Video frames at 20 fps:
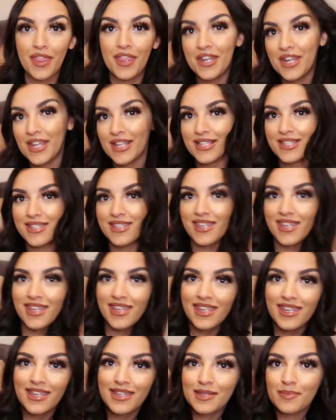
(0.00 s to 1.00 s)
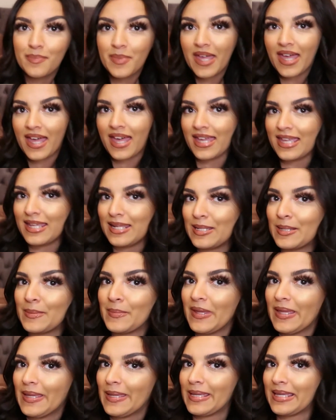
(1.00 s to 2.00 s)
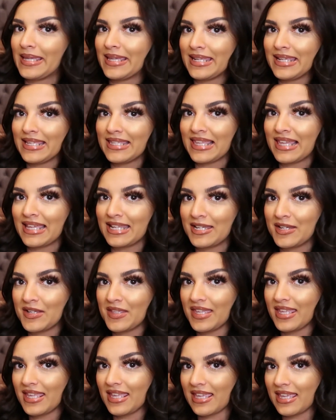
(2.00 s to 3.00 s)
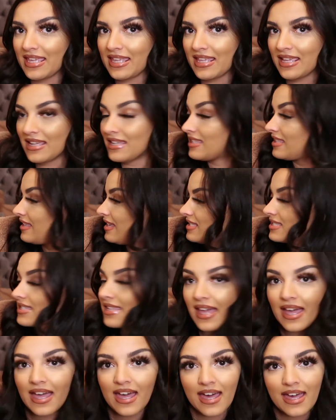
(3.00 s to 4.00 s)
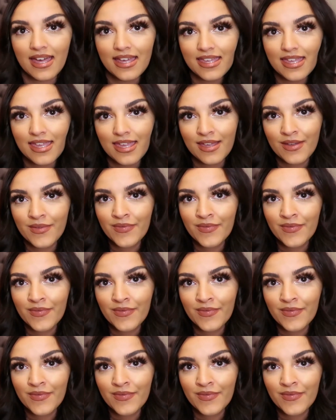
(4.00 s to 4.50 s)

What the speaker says: the next thing is behind me, and it's actually this guy.